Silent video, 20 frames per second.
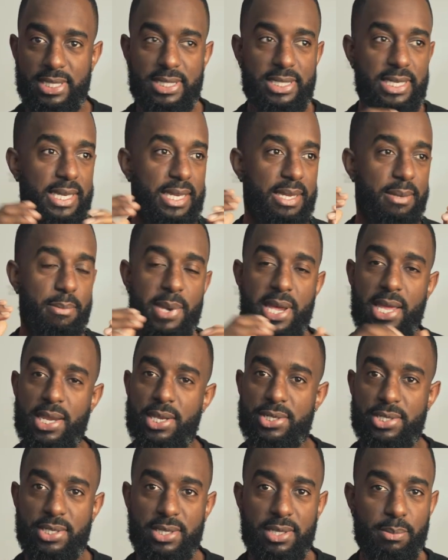the team,
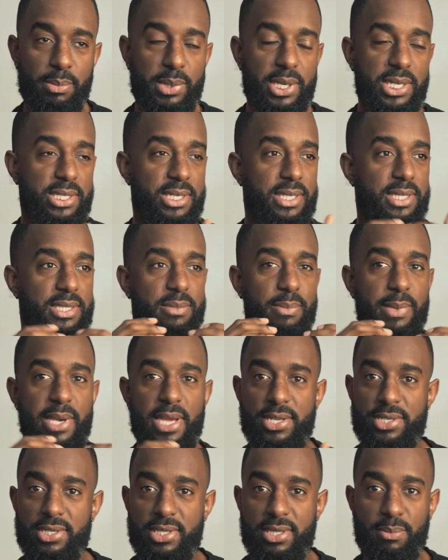managing the budgets,
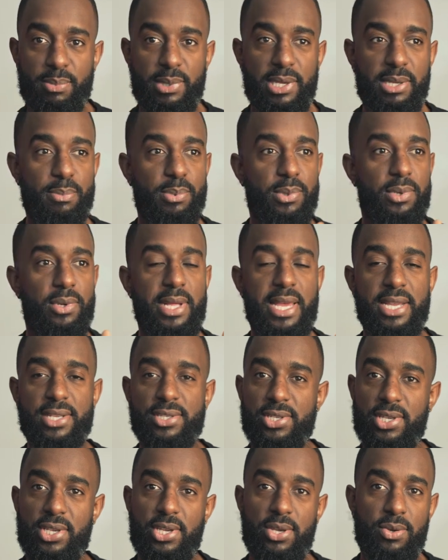managing the people,
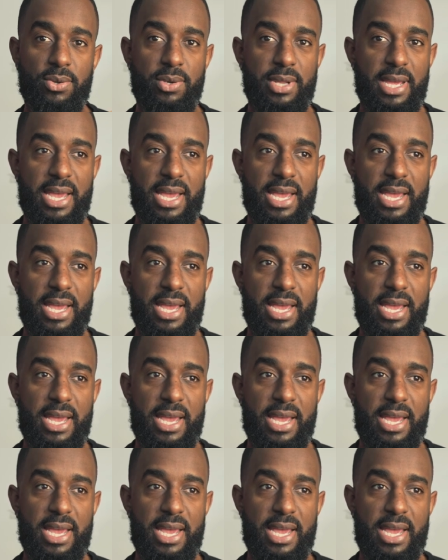executing.